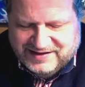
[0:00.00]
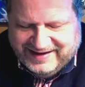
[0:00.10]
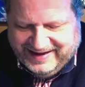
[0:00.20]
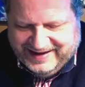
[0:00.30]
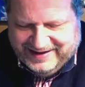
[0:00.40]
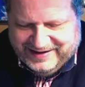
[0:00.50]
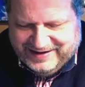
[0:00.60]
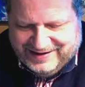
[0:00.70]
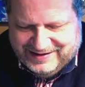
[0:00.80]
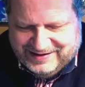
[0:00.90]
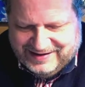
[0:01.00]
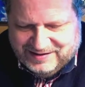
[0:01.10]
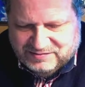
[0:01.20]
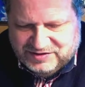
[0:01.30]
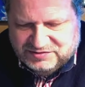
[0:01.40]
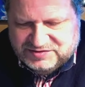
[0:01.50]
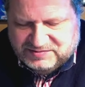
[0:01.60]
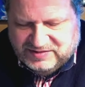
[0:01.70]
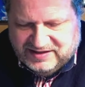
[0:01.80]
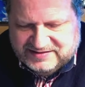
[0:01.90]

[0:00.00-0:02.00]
And we use a